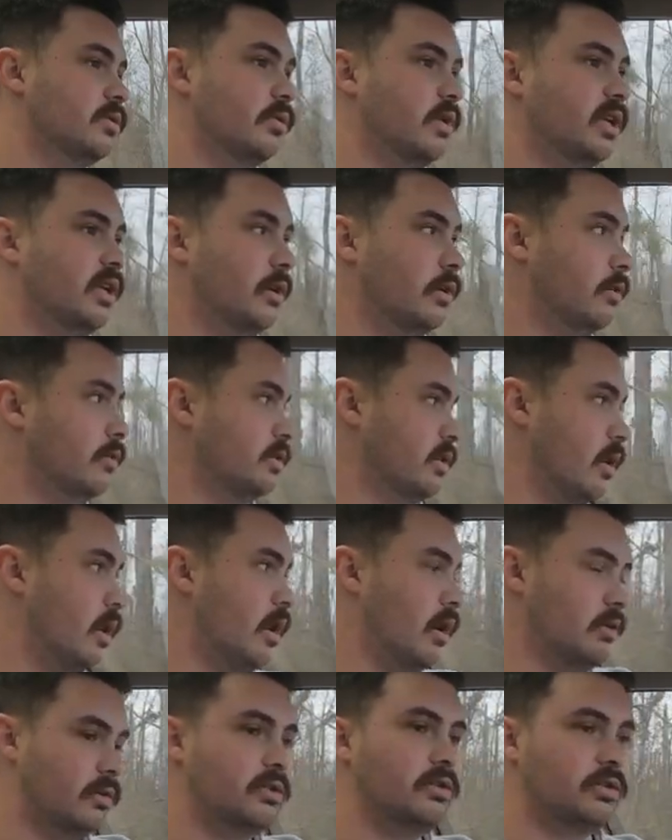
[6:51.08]
These windows
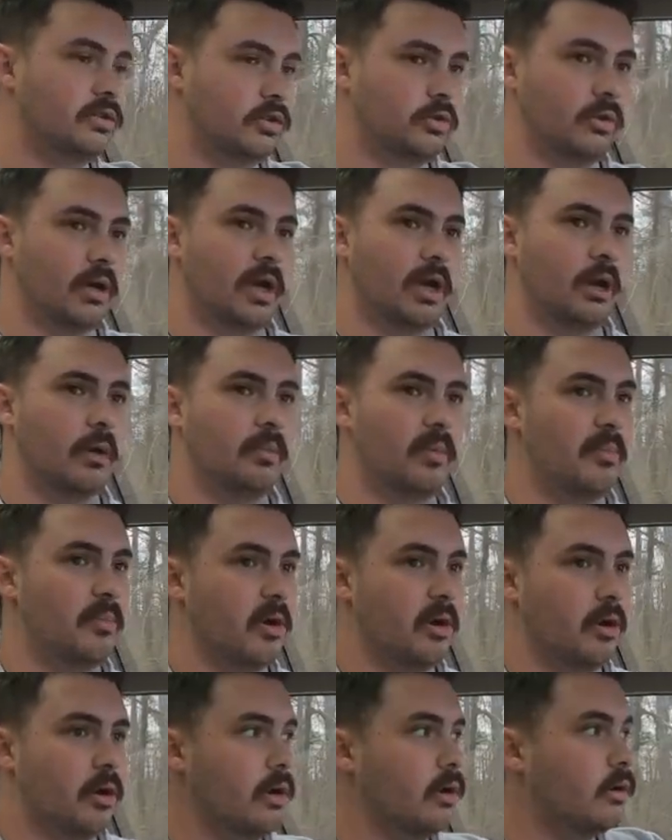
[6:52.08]
are straight up a
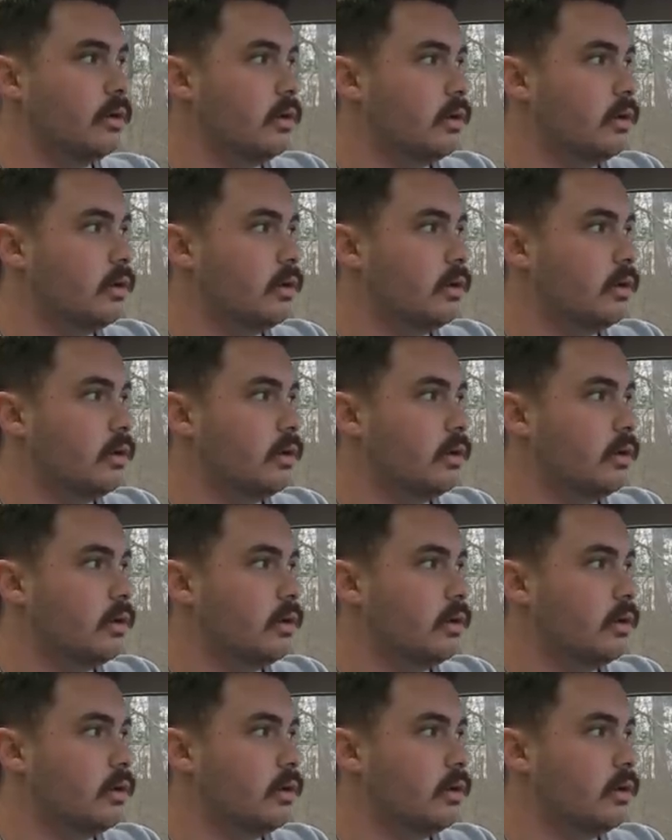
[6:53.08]
mirror.